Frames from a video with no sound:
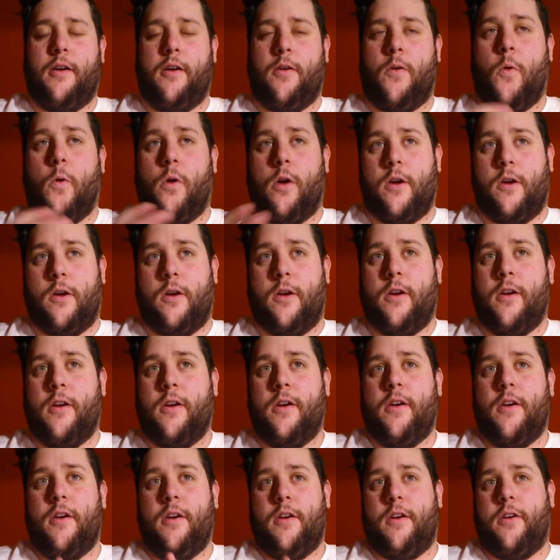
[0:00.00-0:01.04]
order
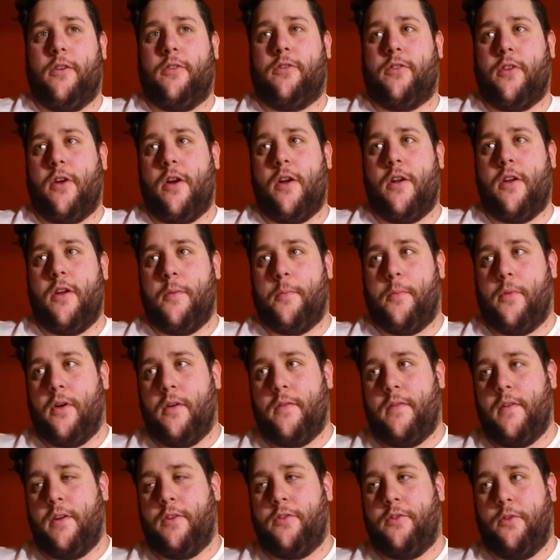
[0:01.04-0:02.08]
a certain number
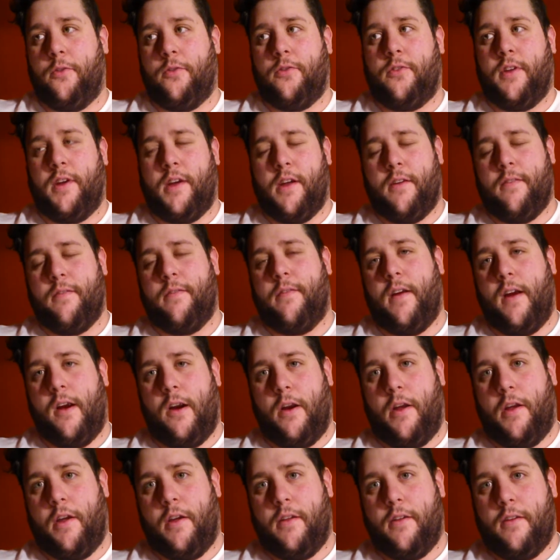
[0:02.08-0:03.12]
of issues to get a
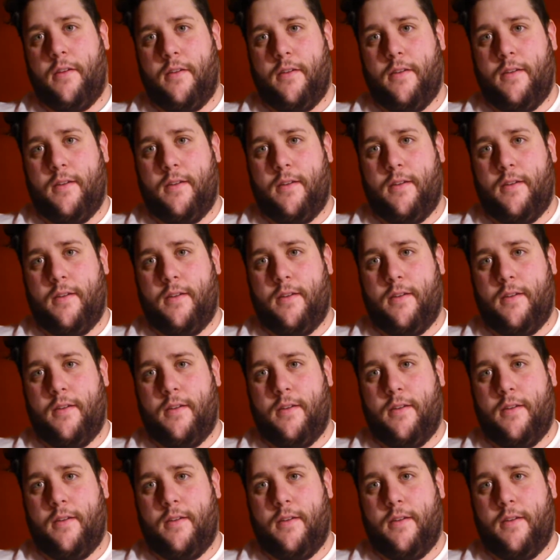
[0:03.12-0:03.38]
variant.